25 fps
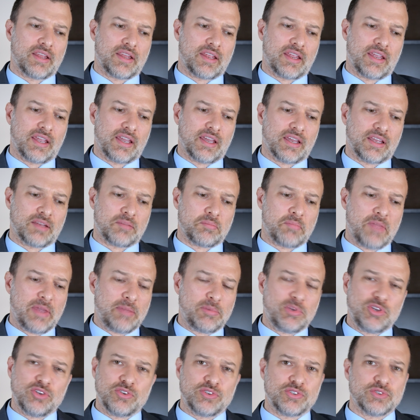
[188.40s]
And
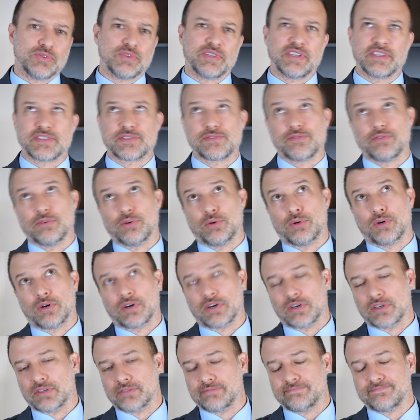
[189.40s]
maybe you do this
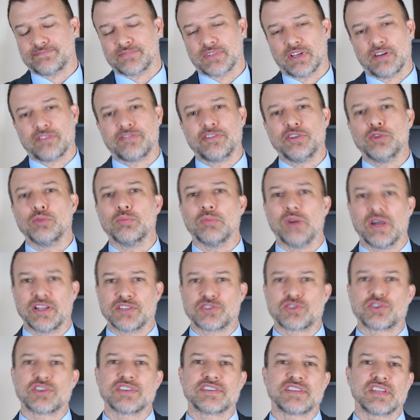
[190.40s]
for a few
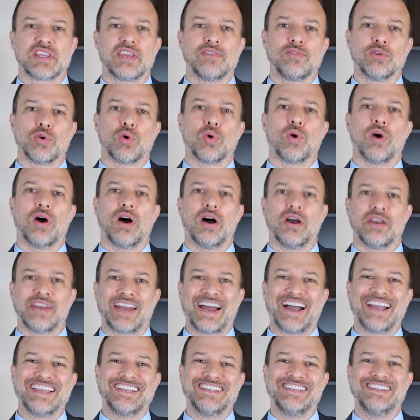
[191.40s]
months just to give you an
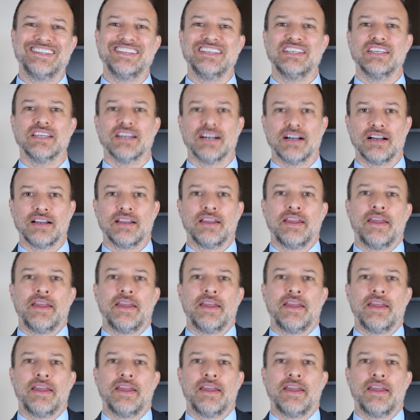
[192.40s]
idea.